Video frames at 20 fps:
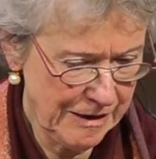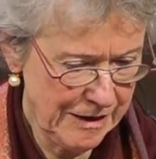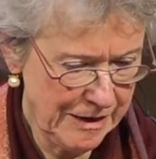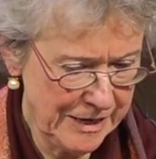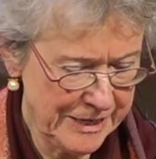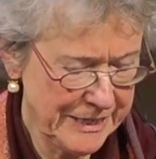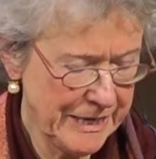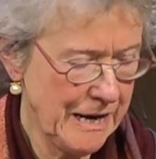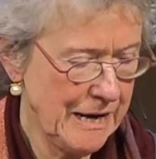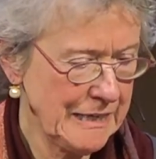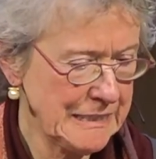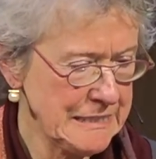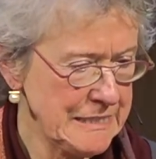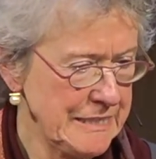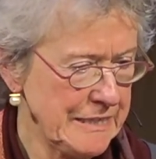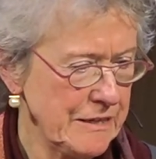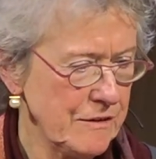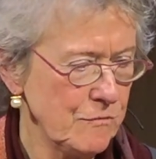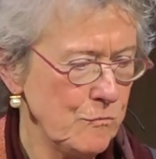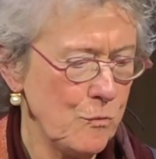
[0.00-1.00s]
an
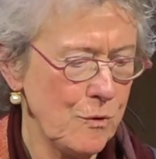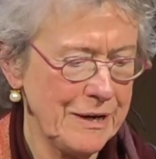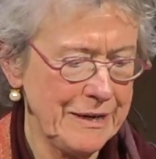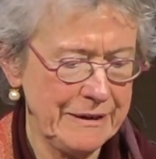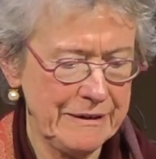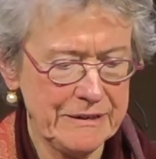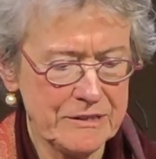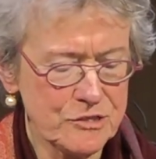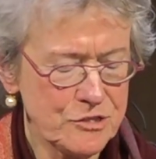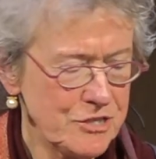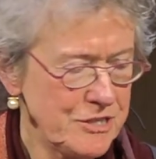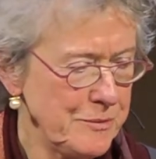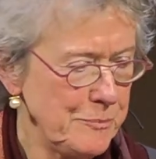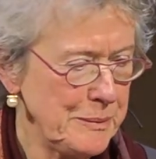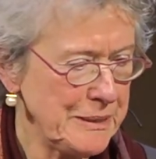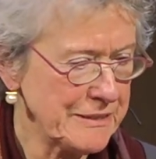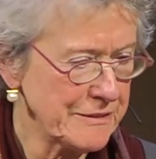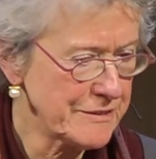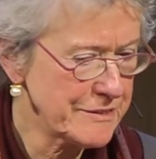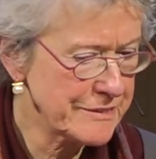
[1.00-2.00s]
idea of what it is to
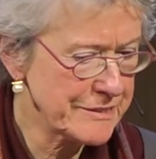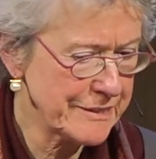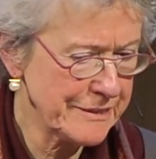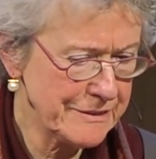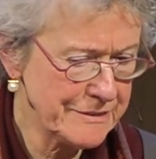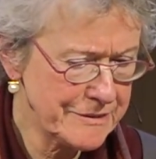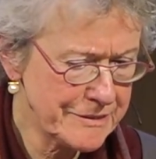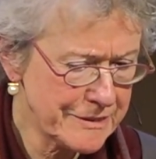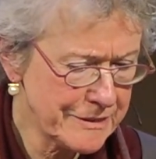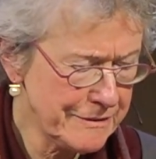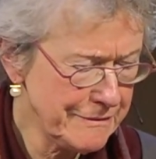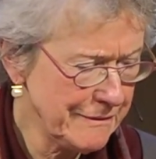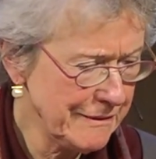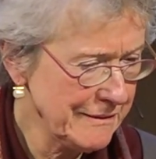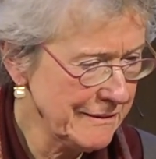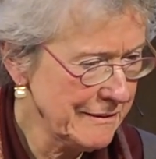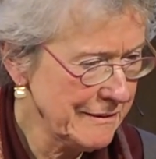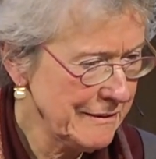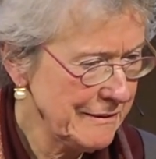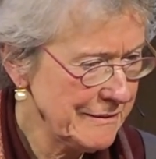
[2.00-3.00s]
be a citizen.
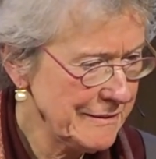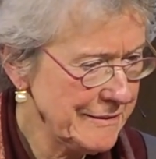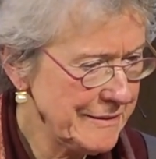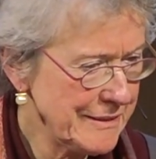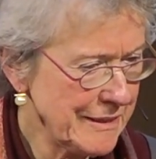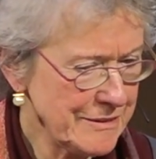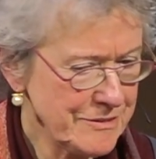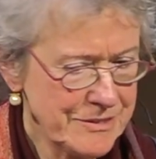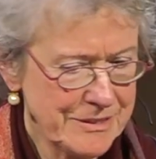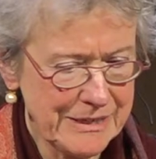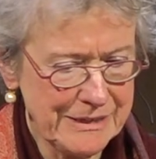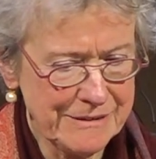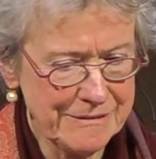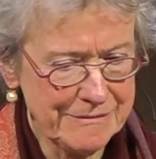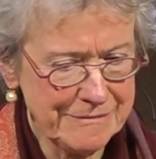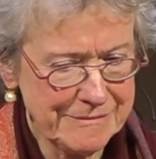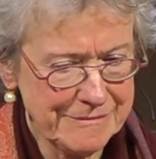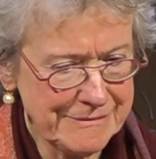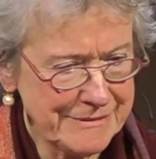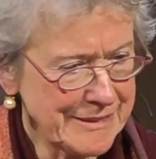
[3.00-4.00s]
Does it
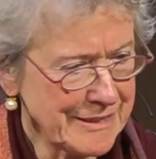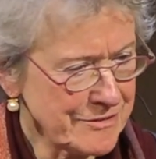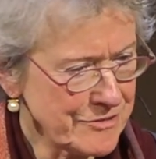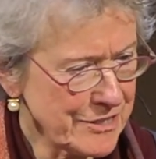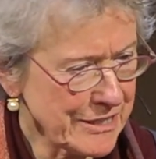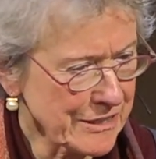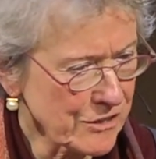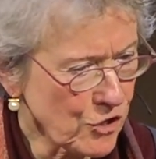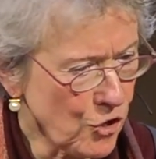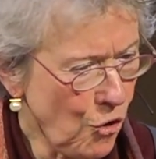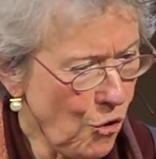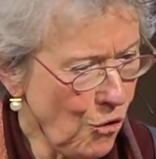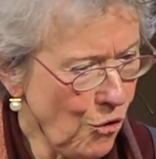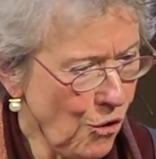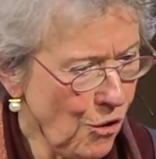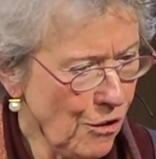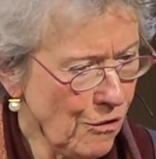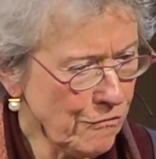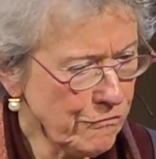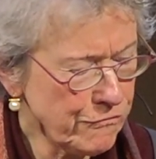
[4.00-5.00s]

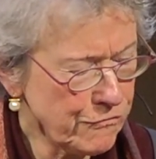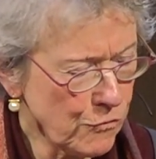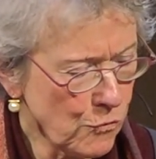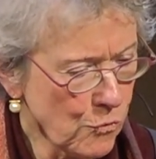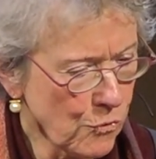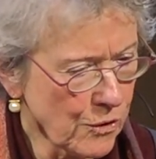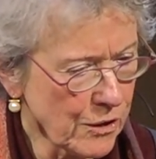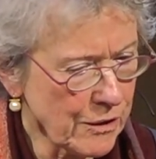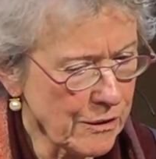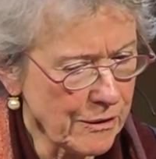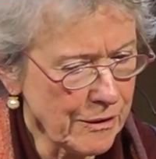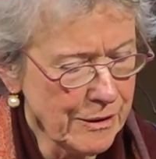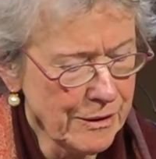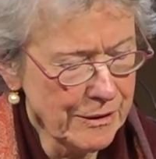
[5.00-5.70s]
call for